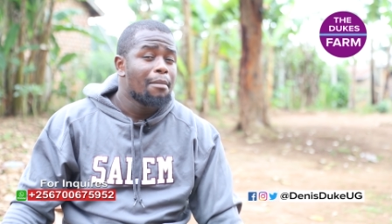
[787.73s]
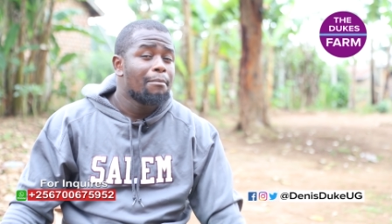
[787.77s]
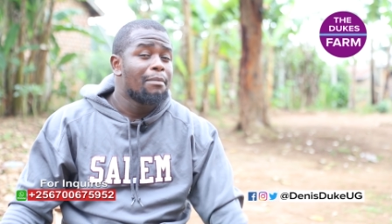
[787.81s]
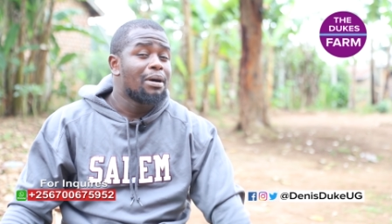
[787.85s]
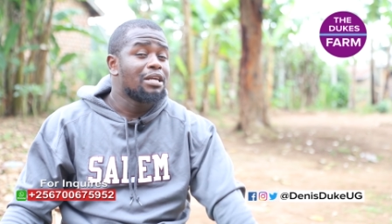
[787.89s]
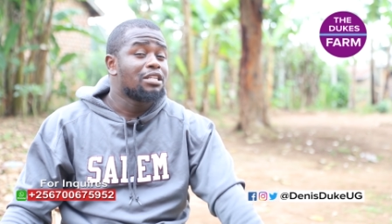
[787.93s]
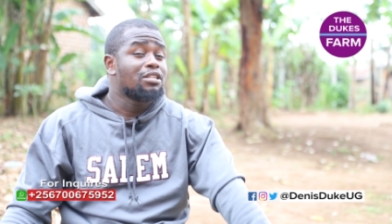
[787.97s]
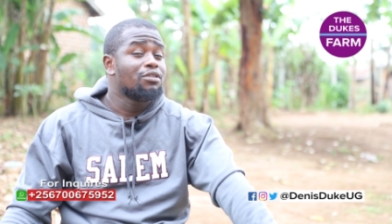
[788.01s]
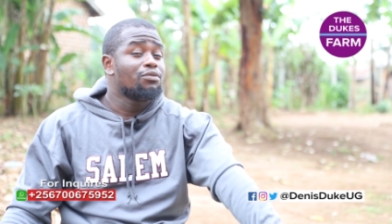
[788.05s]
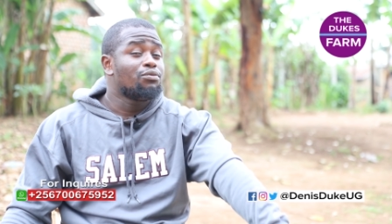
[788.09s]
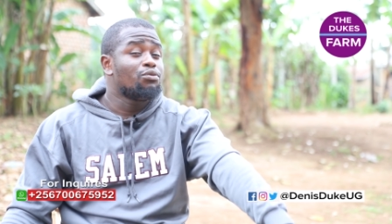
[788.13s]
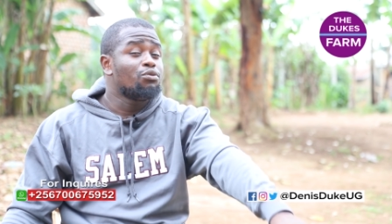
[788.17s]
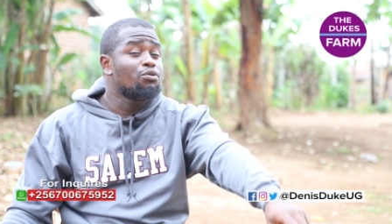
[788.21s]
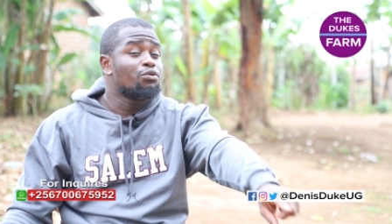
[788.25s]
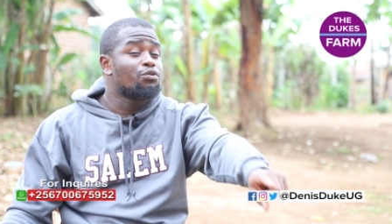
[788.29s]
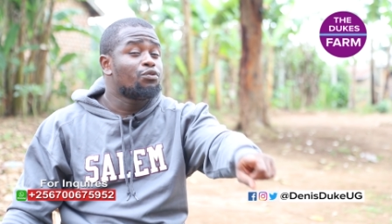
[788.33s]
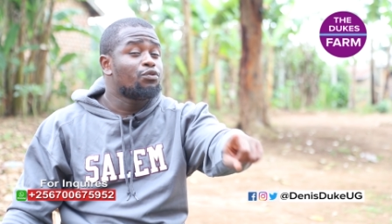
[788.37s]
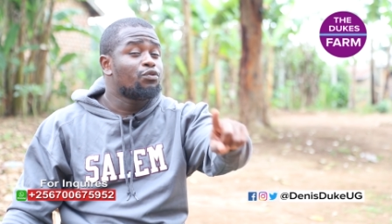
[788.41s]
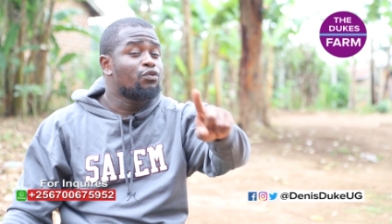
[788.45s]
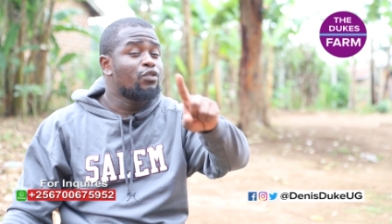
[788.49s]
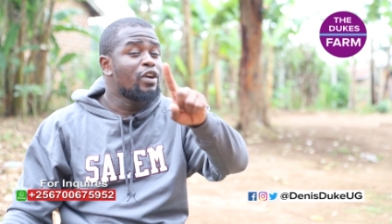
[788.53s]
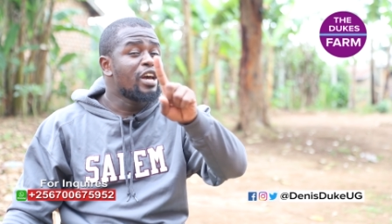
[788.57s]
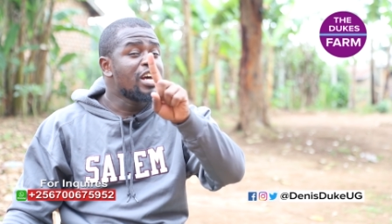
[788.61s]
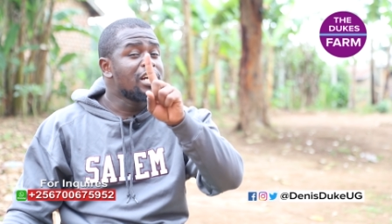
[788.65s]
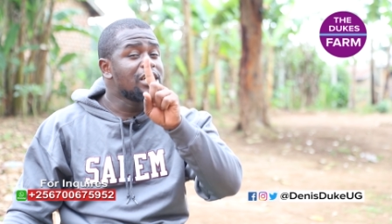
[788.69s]
but if you
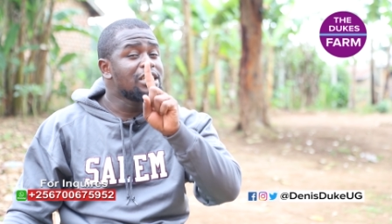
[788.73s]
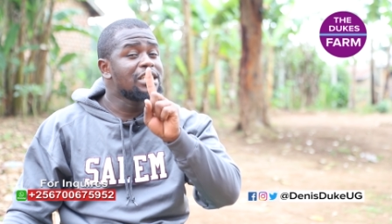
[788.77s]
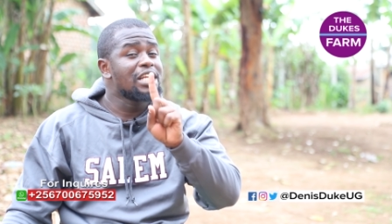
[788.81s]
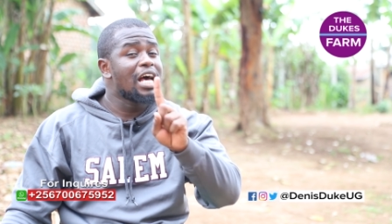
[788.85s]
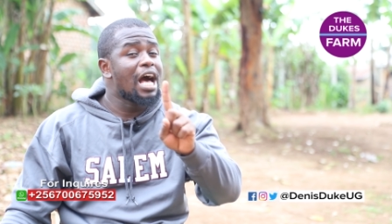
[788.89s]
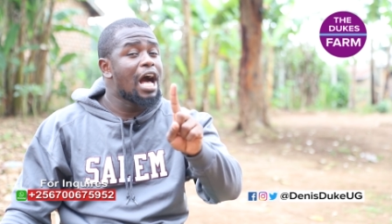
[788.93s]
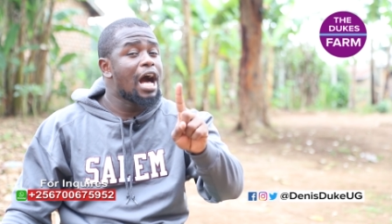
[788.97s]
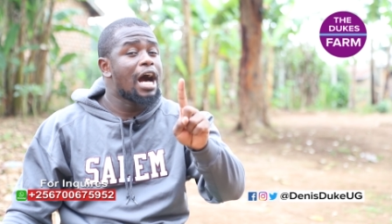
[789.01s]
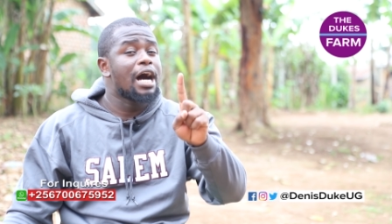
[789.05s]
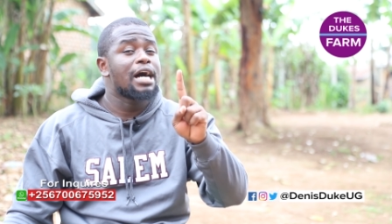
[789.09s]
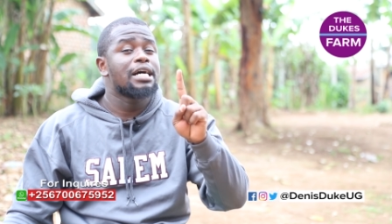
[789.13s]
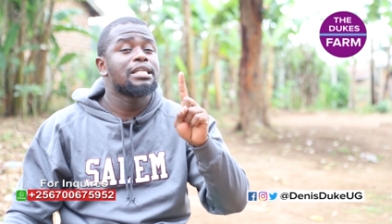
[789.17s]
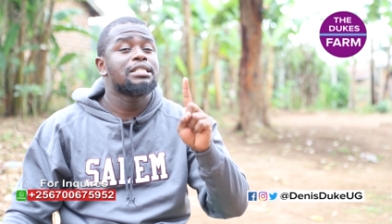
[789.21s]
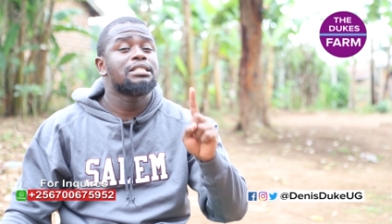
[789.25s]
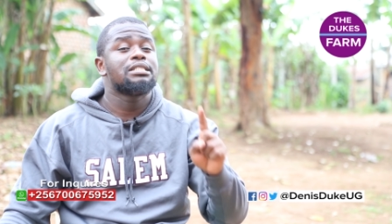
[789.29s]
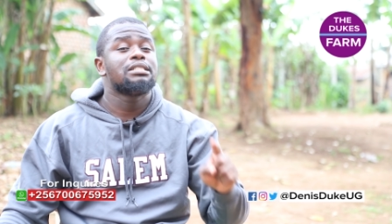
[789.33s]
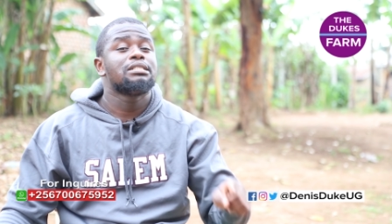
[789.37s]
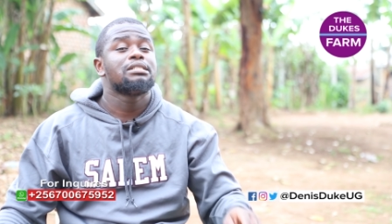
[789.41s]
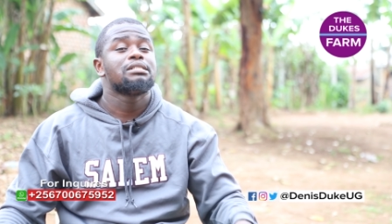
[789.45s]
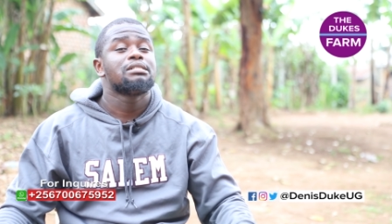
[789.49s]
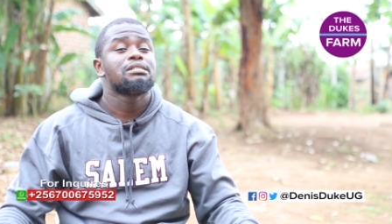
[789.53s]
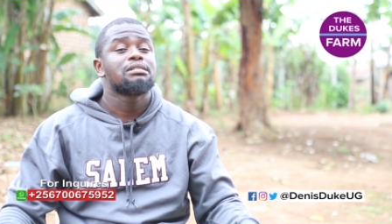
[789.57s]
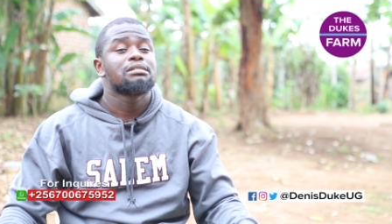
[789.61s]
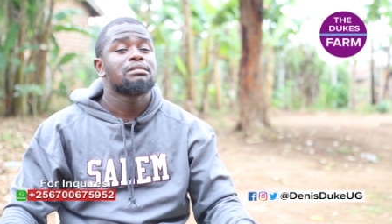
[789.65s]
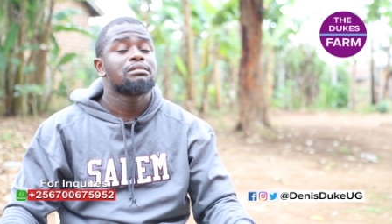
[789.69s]
fail
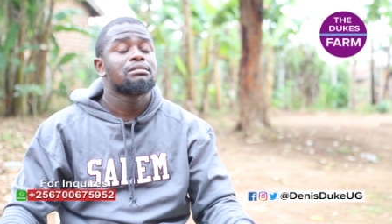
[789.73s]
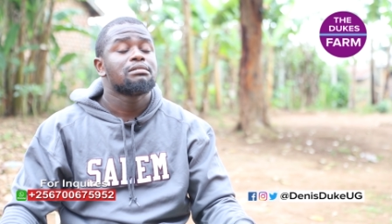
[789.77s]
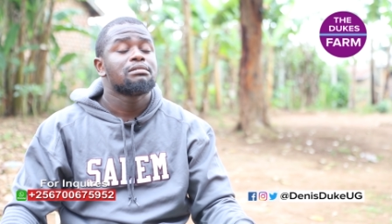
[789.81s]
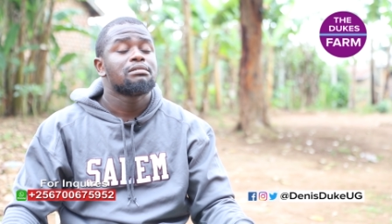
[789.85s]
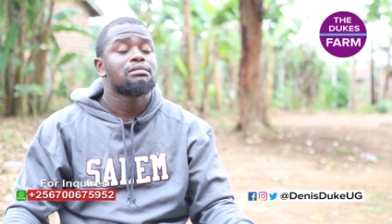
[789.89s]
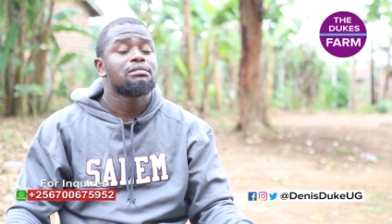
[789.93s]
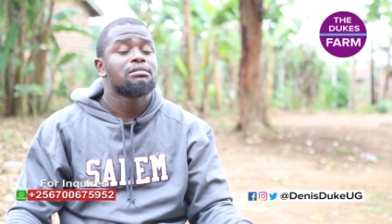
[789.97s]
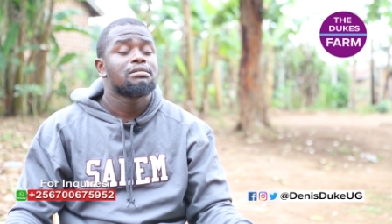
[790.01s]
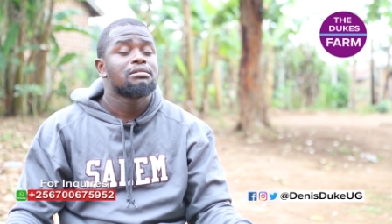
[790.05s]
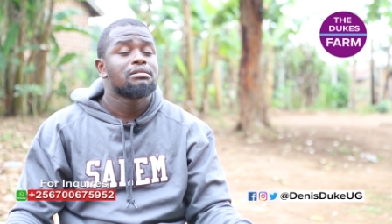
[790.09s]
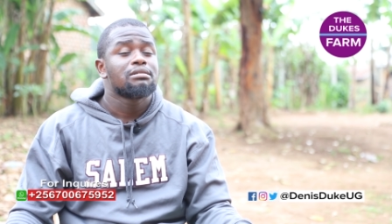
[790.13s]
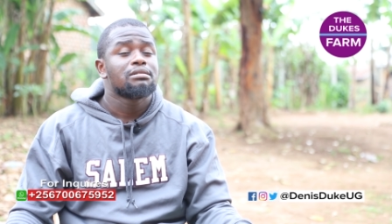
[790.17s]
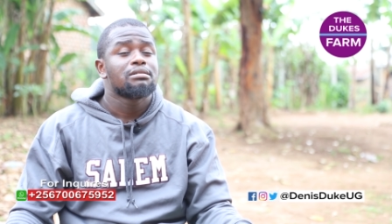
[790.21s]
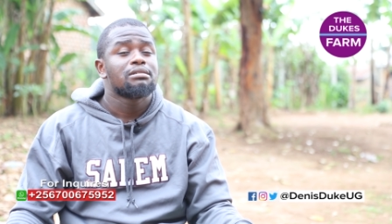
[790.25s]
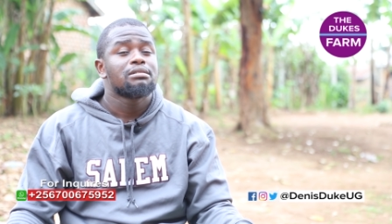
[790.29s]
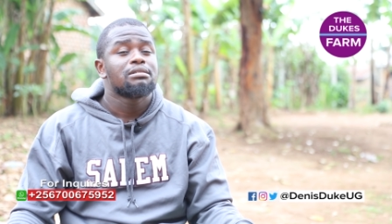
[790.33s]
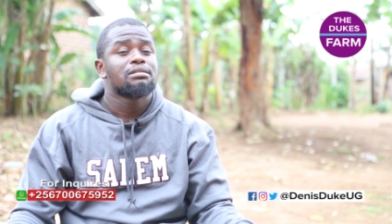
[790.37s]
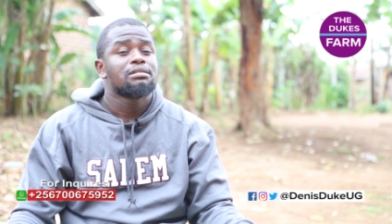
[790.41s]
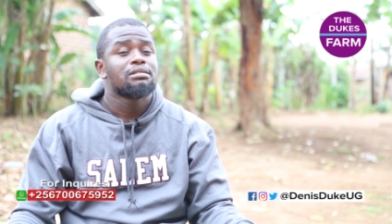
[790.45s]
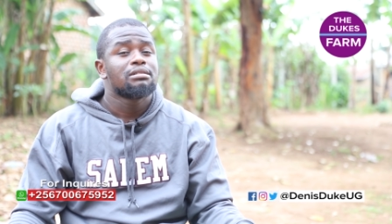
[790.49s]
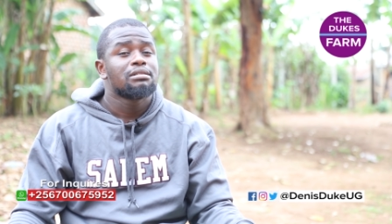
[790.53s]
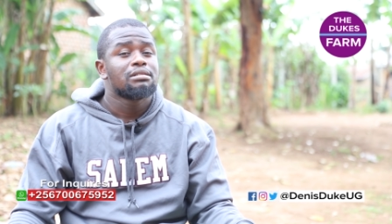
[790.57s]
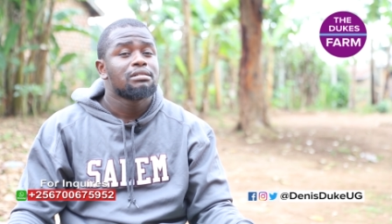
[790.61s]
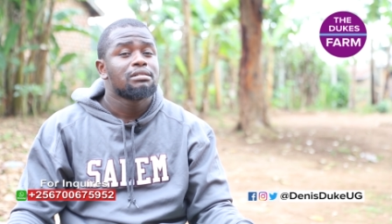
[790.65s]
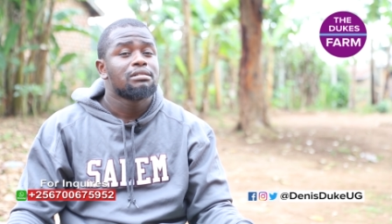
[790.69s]
at
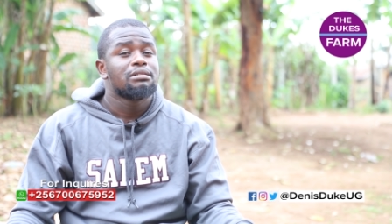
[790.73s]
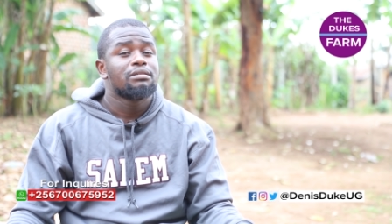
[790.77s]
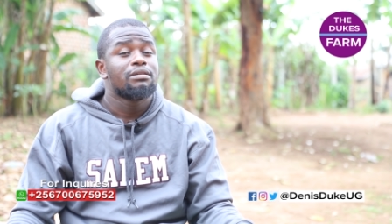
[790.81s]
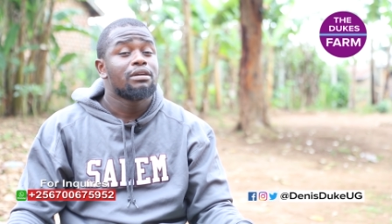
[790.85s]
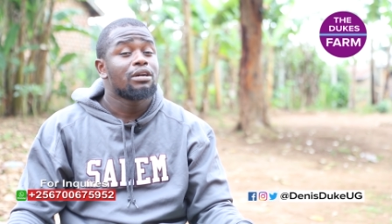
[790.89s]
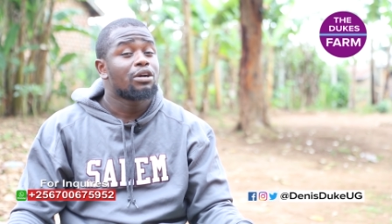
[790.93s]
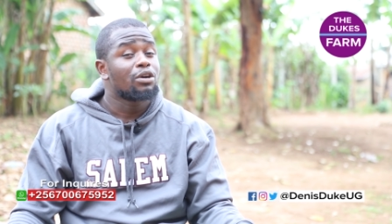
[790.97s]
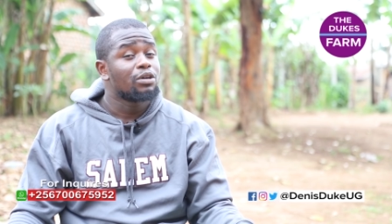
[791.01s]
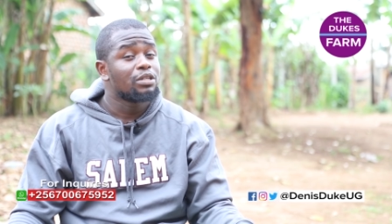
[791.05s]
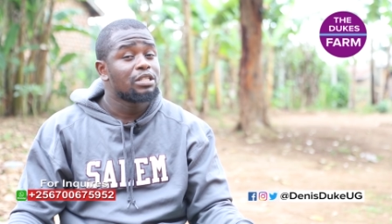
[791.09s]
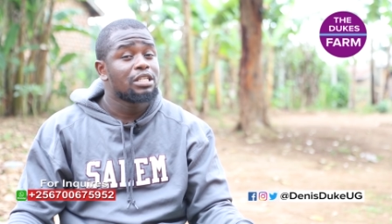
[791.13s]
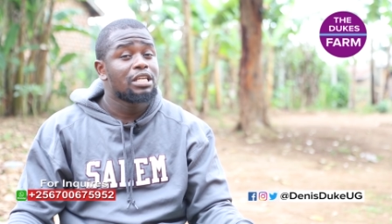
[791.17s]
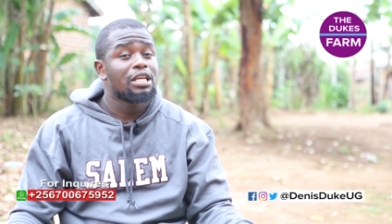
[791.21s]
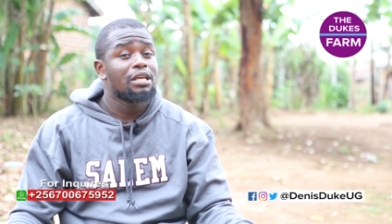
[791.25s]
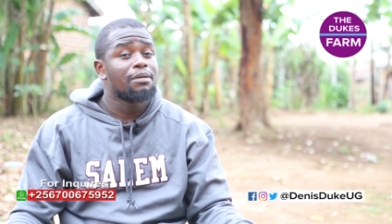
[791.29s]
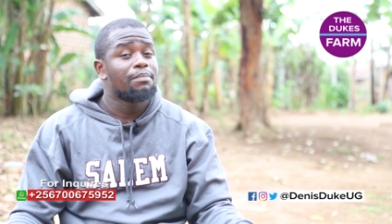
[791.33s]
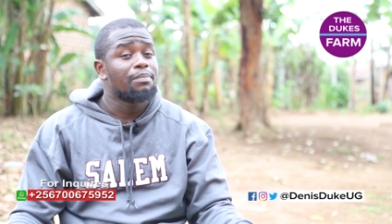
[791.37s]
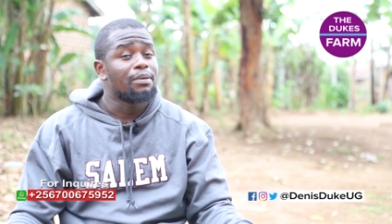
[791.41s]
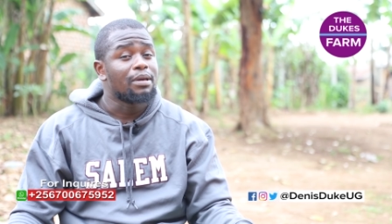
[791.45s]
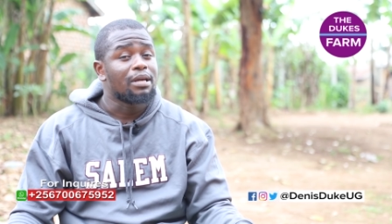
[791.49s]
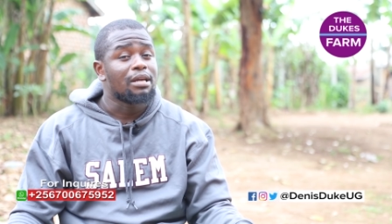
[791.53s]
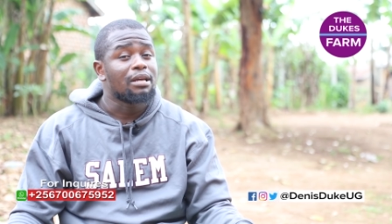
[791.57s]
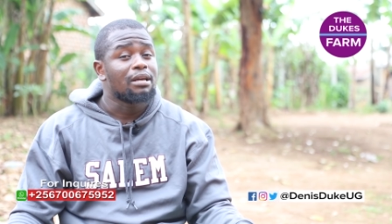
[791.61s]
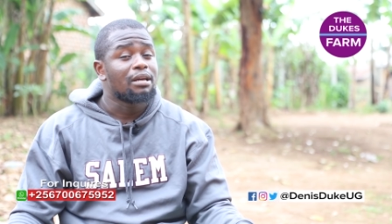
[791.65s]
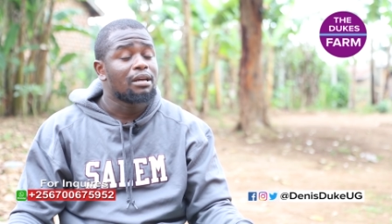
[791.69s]
record
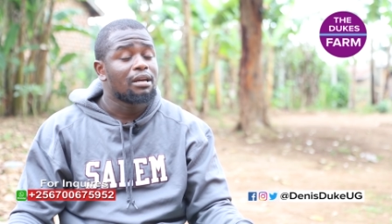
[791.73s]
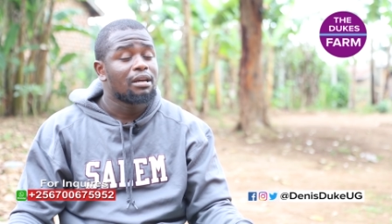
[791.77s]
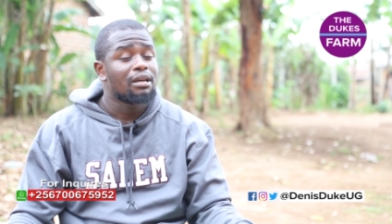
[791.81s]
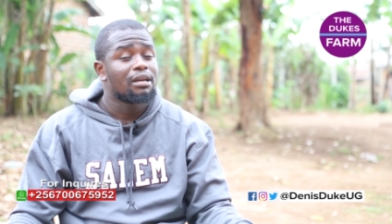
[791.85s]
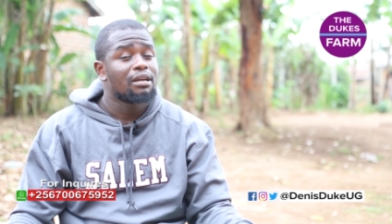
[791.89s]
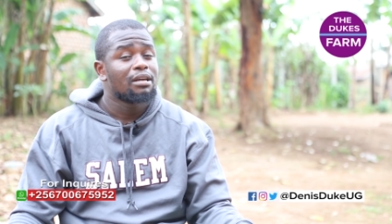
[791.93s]
keeping,